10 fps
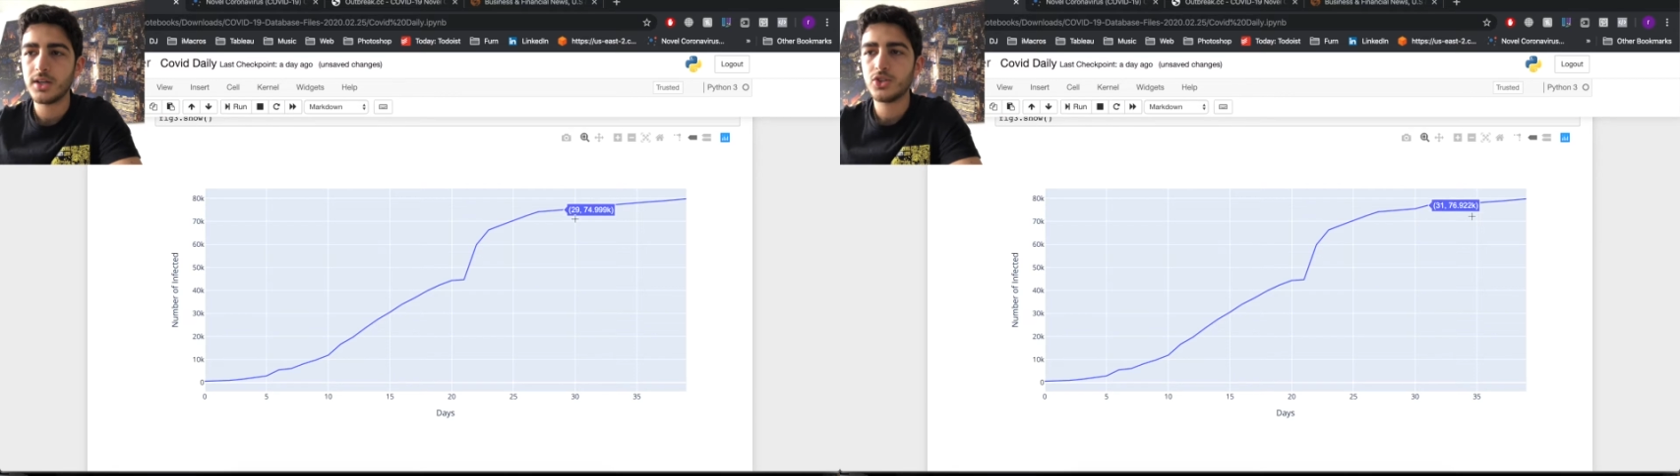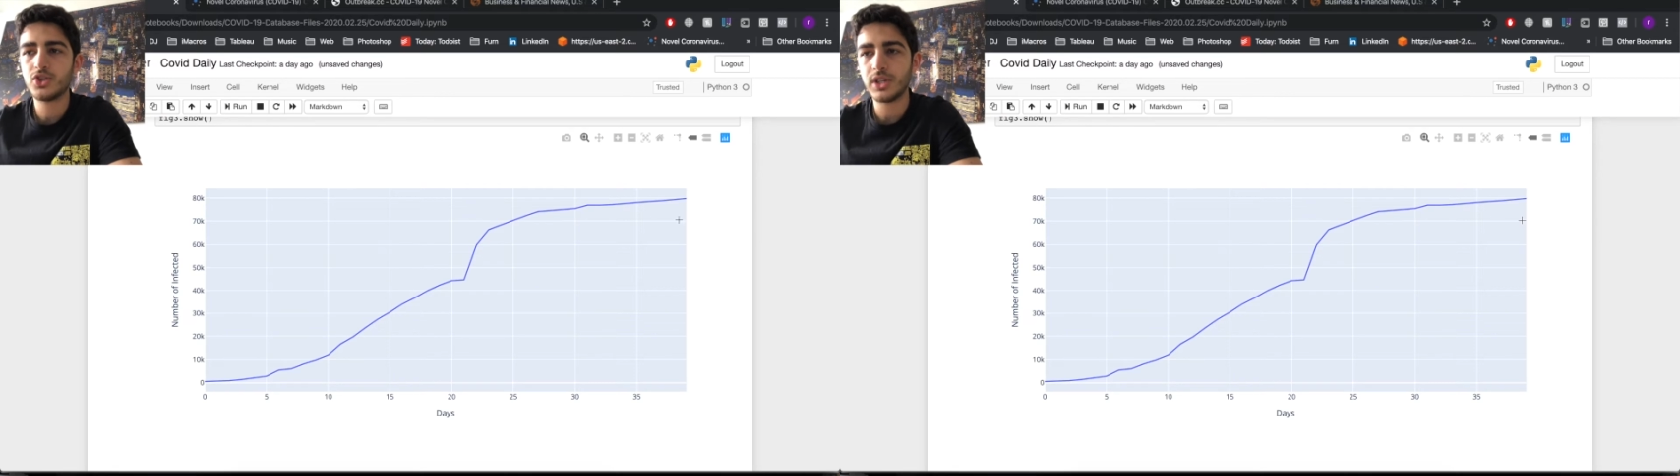
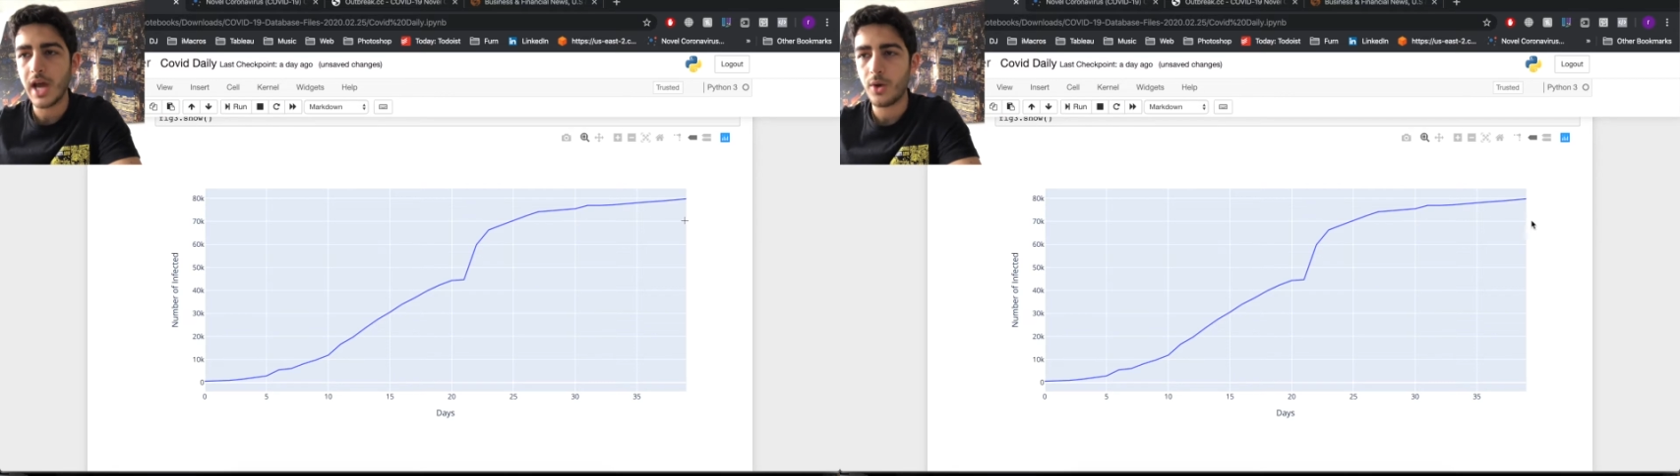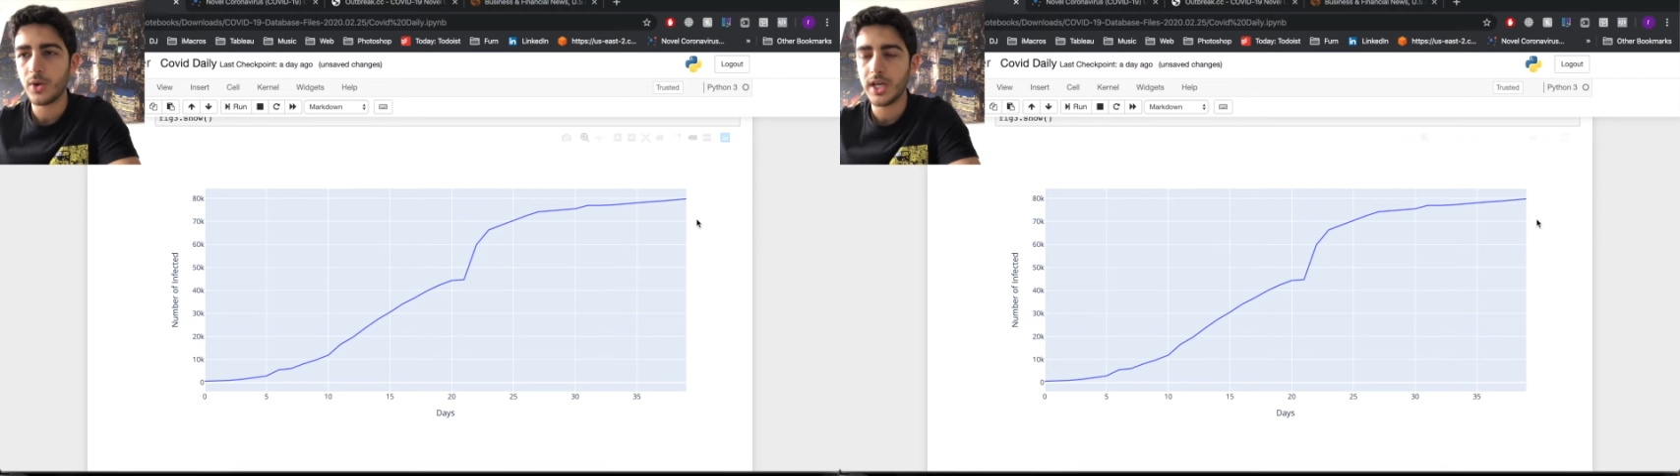to
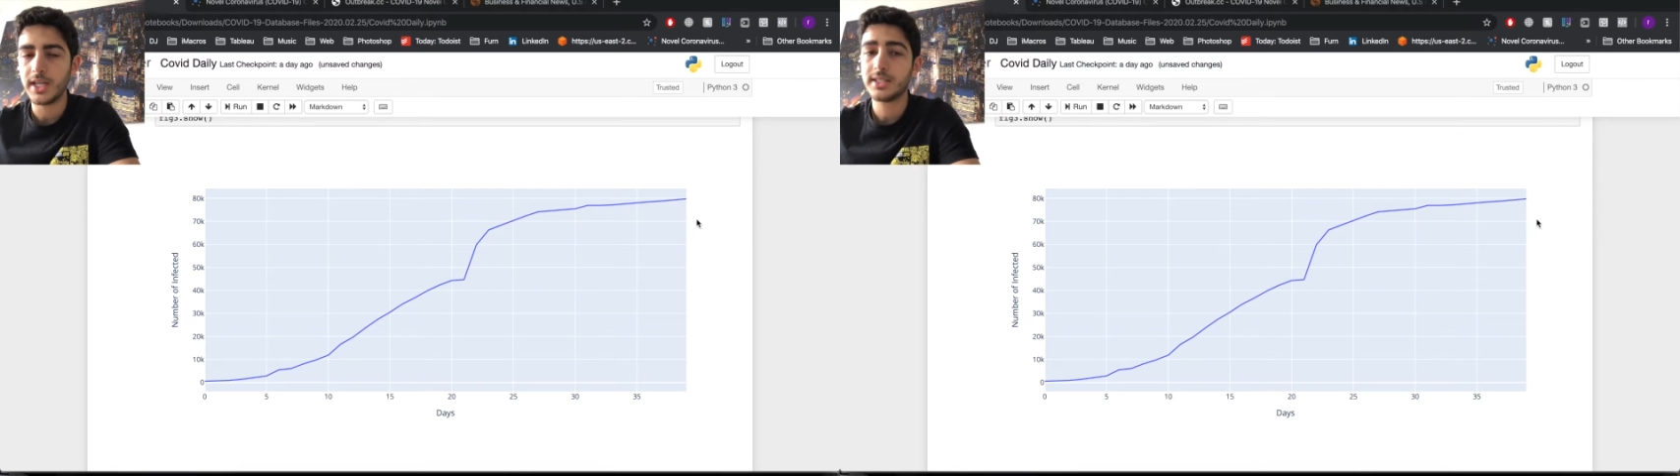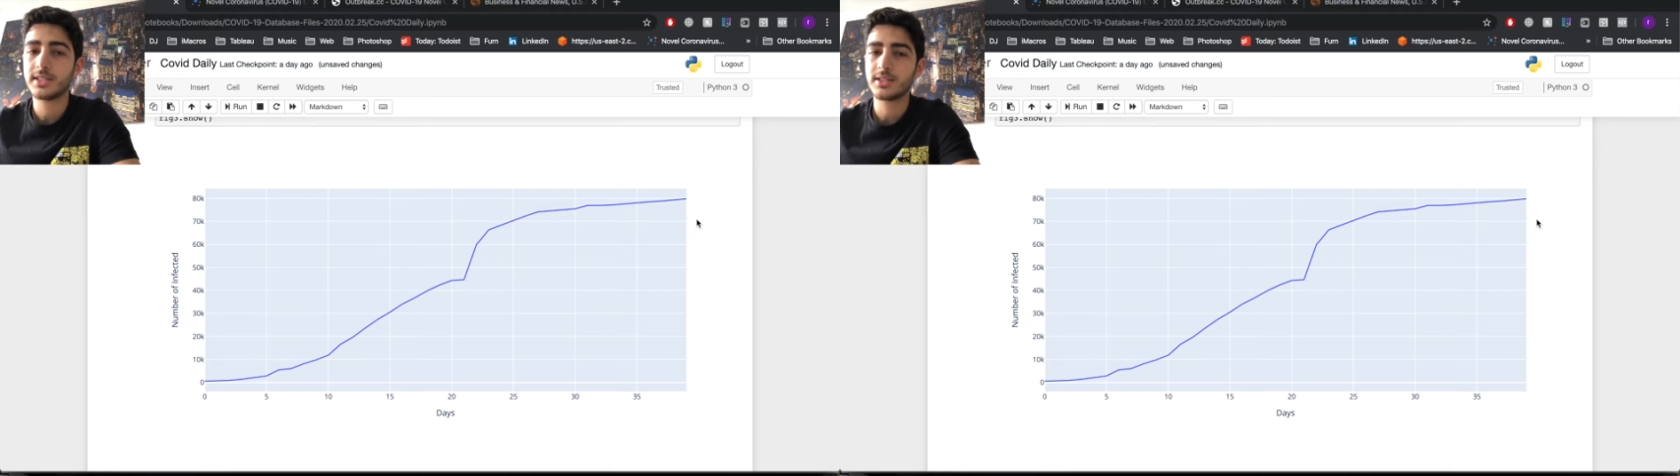now,
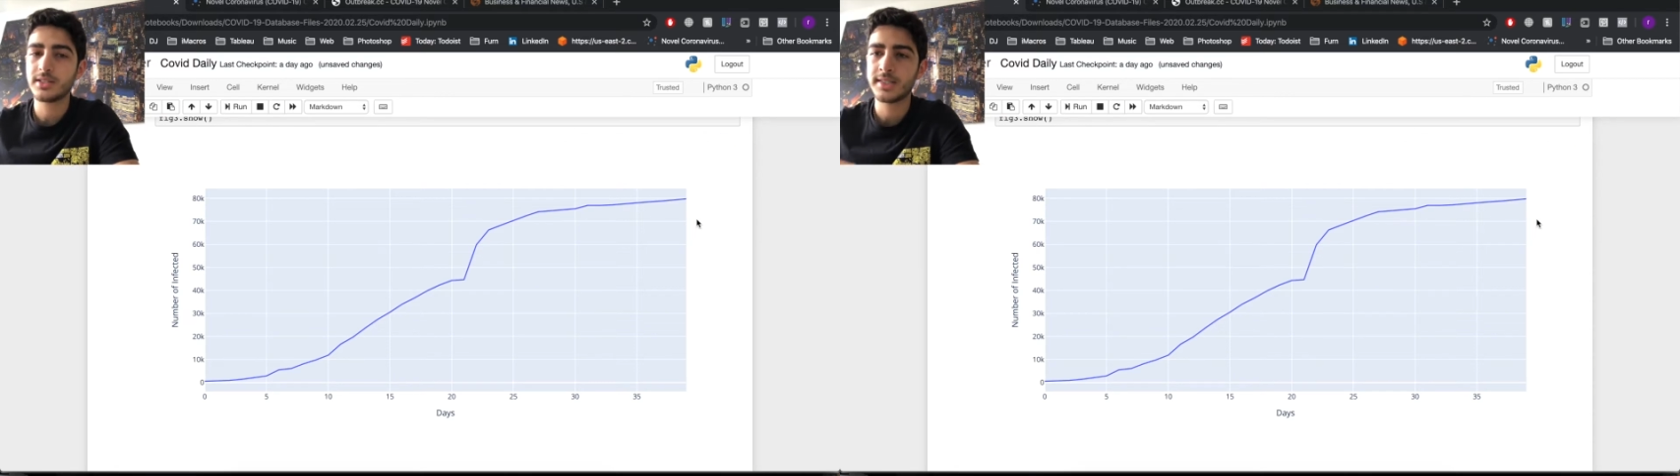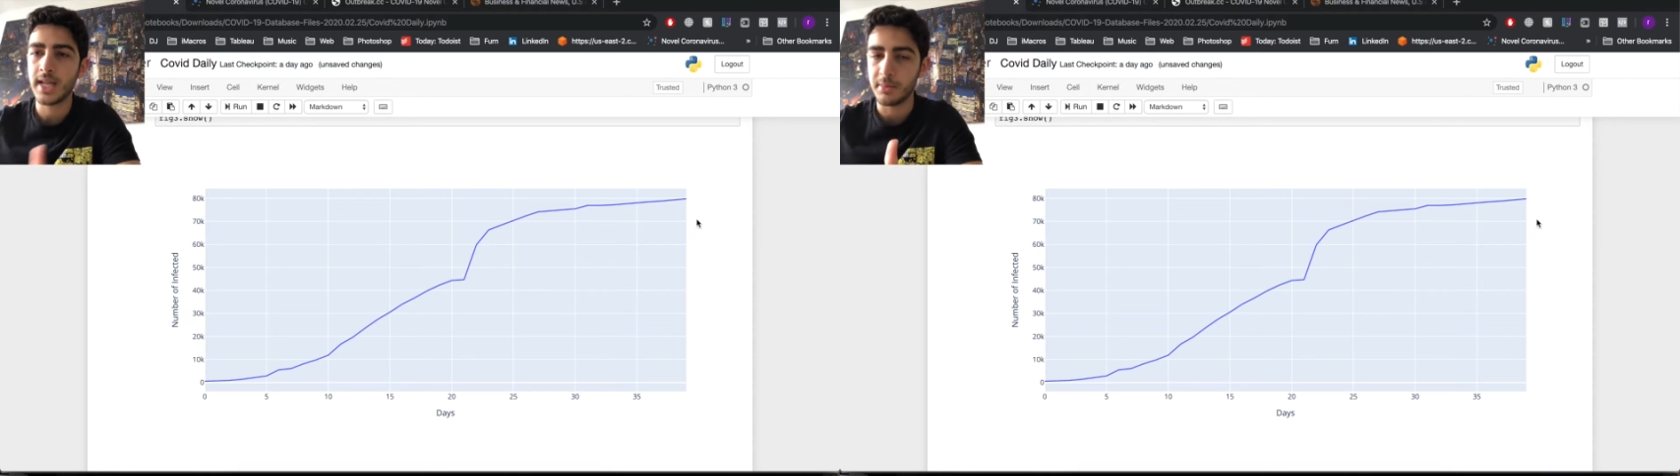it's
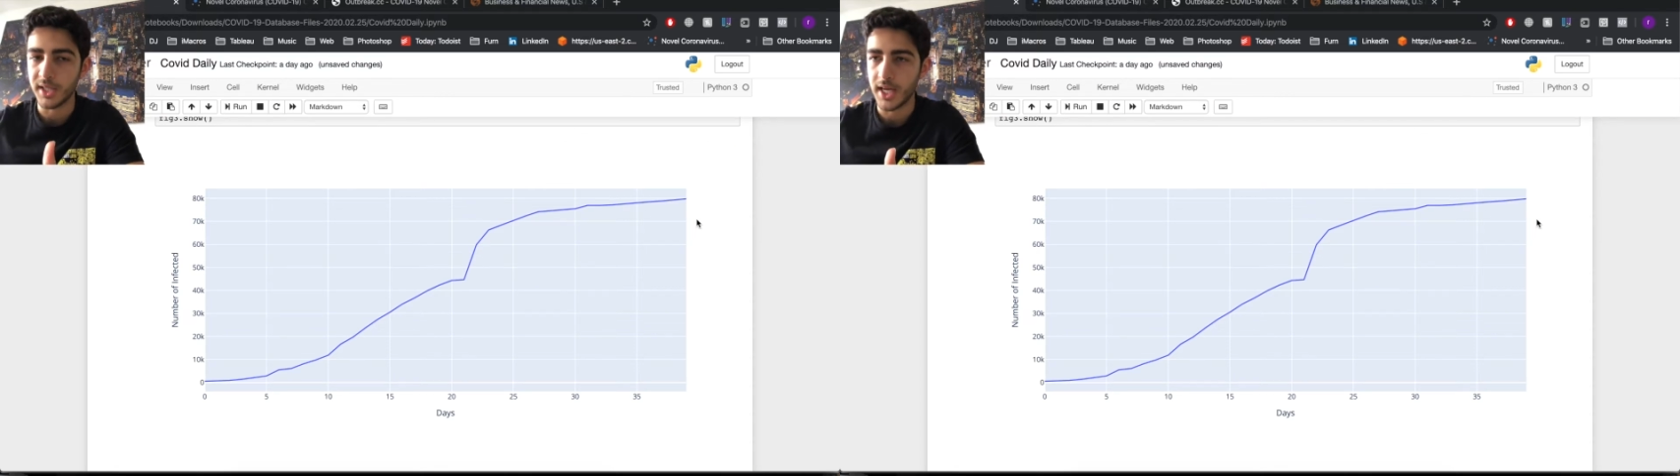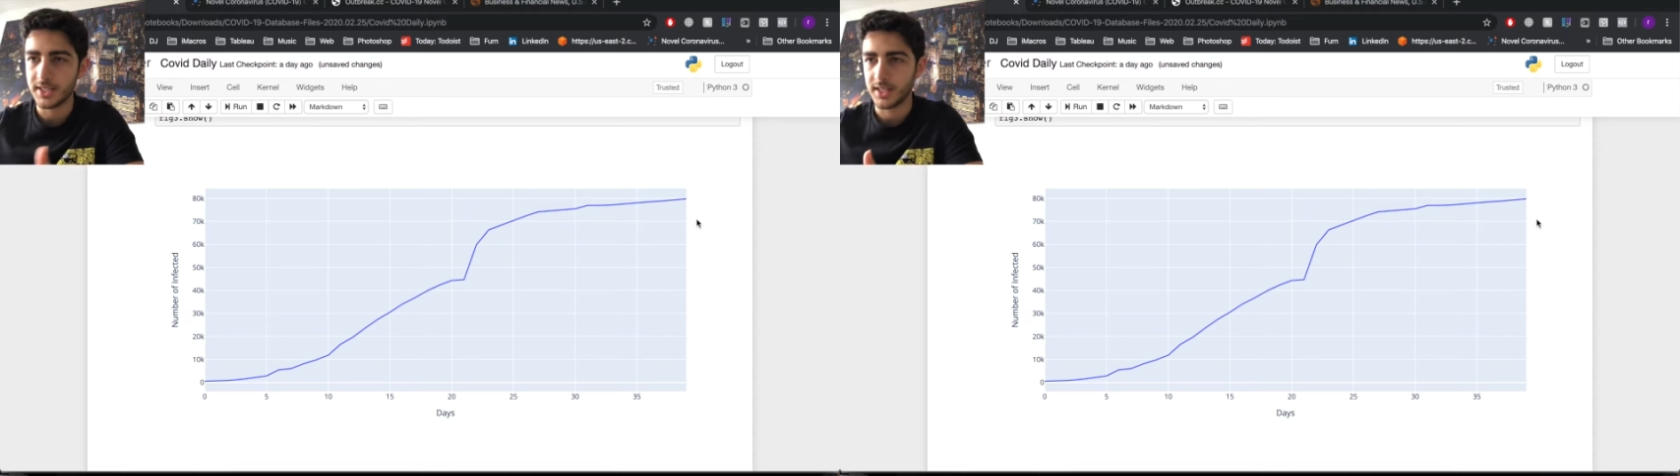
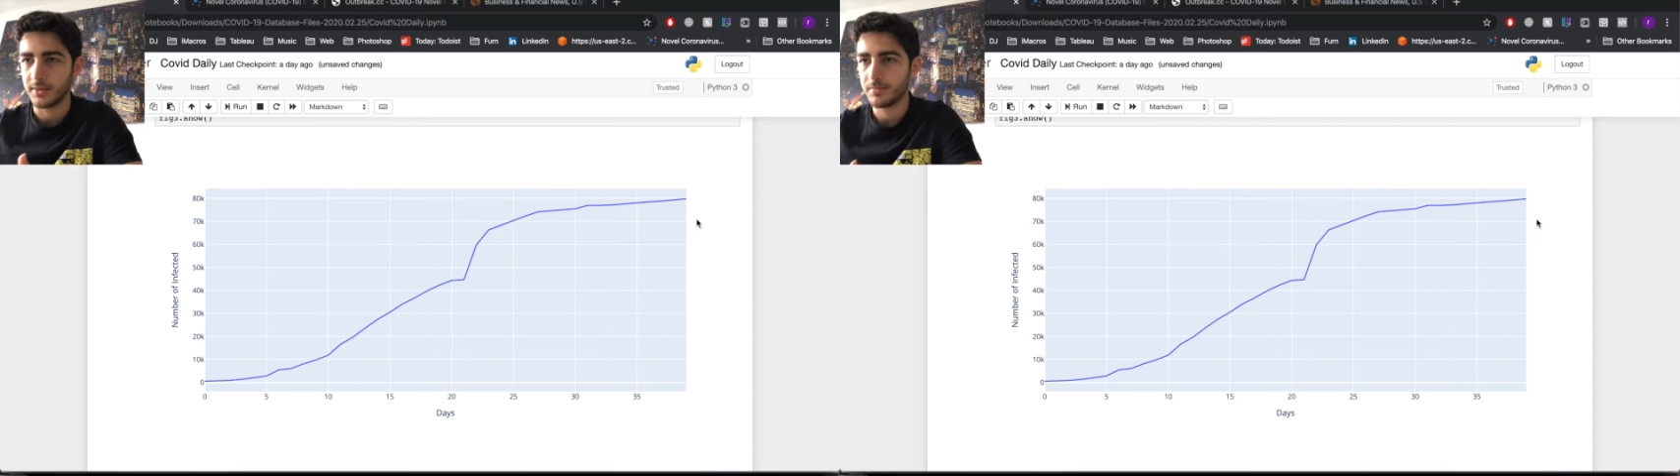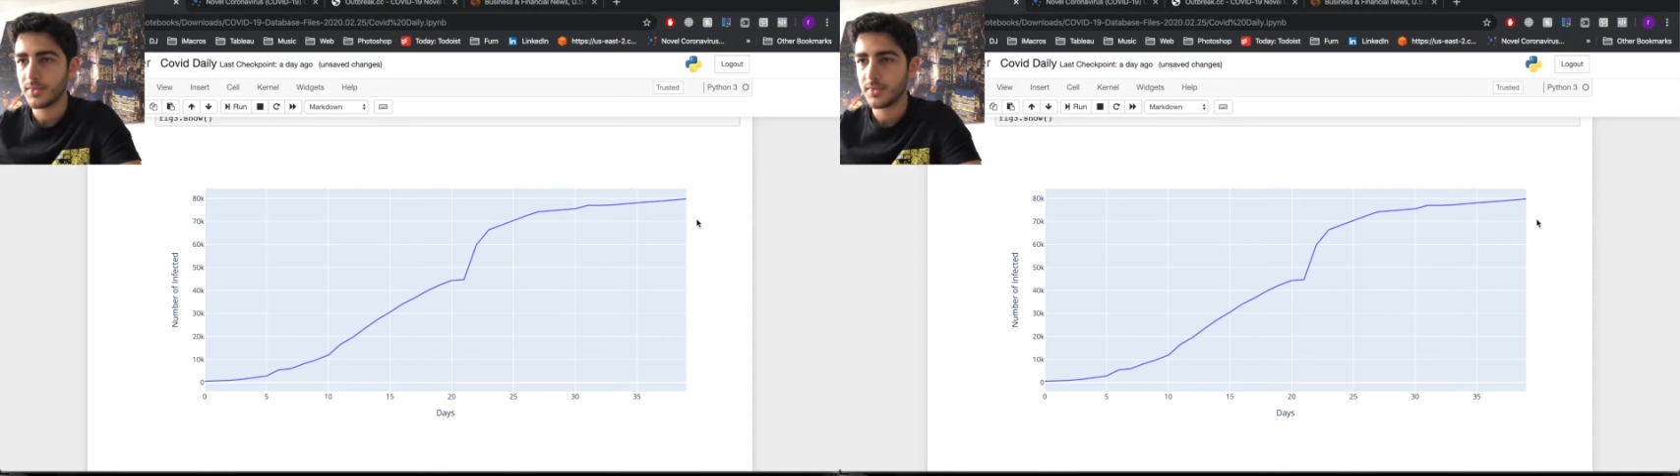stabilizing.